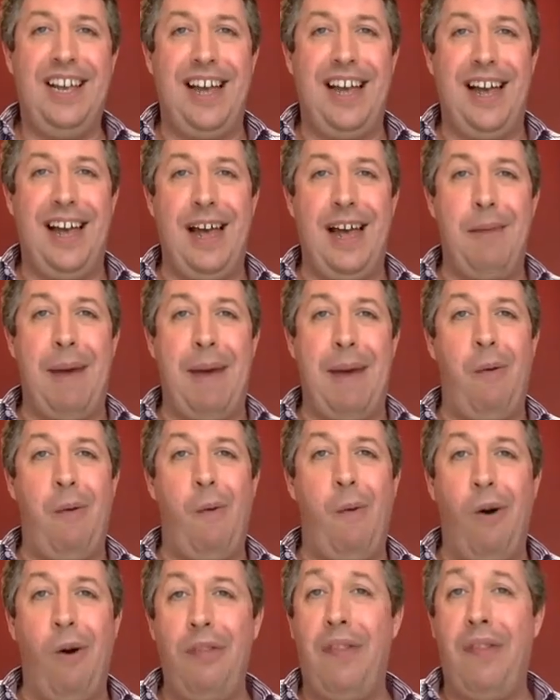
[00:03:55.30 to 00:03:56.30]

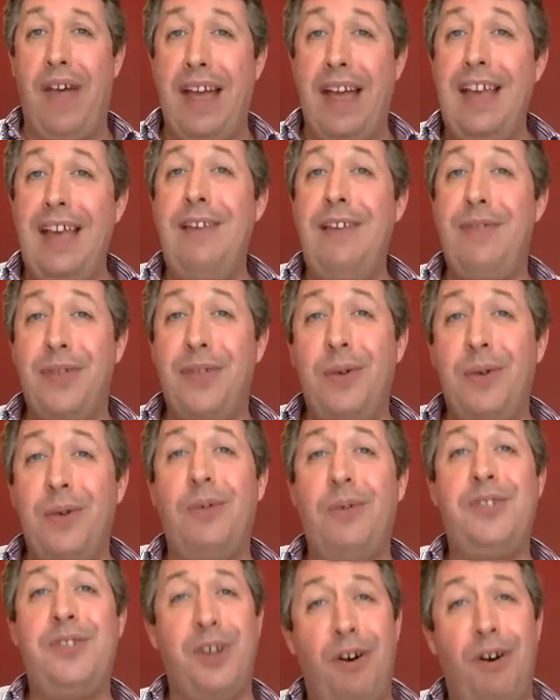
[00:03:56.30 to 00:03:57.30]
about what they
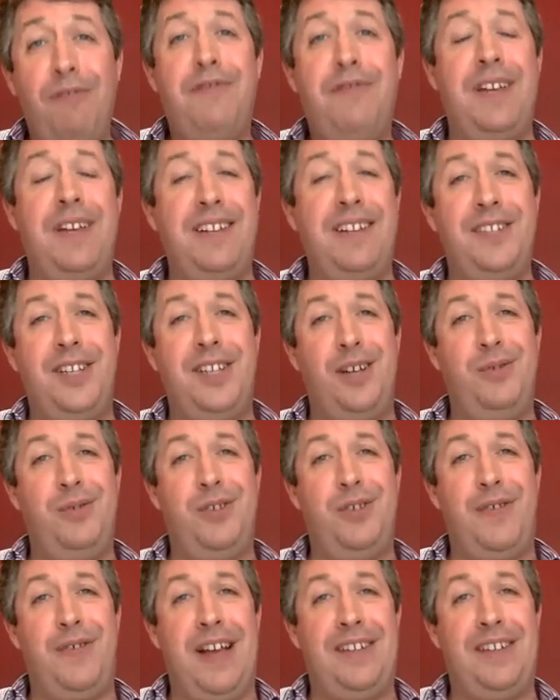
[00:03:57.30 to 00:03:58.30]
thought of in terms
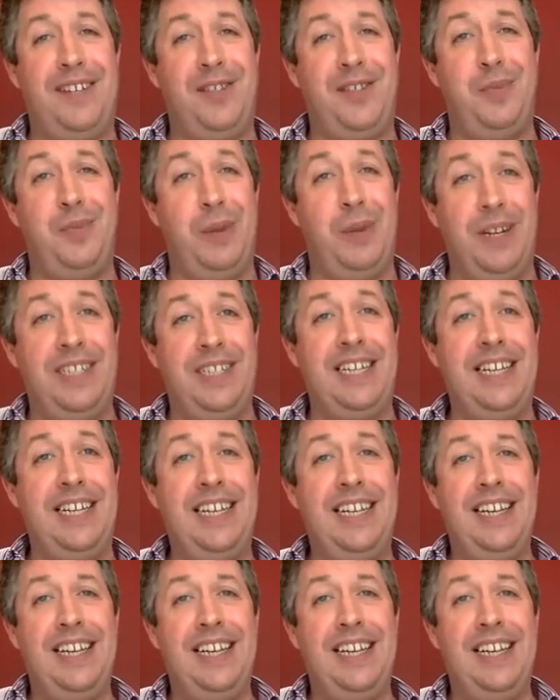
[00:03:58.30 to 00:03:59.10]
of accessibility,